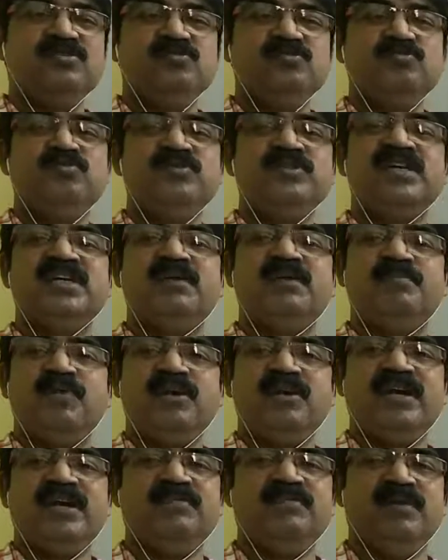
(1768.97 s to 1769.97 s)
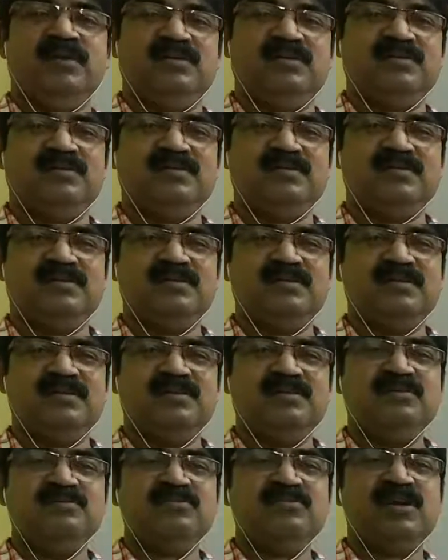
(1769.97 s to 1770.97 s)
which are portable,
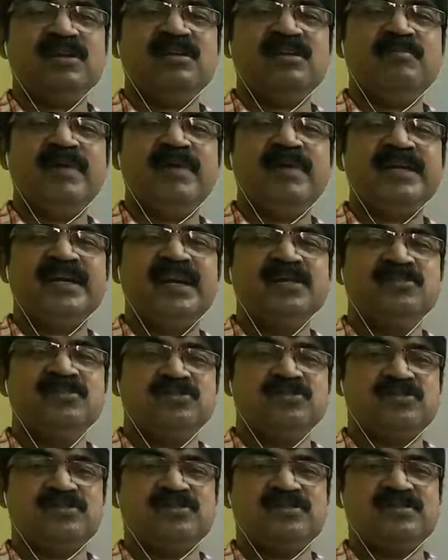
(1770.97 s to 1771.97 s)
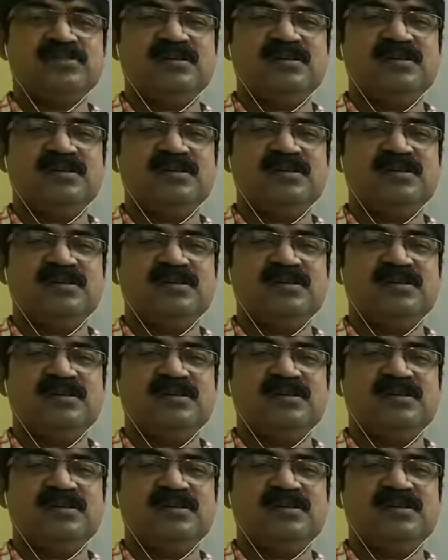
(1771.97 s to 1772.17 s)
those are called the material goods.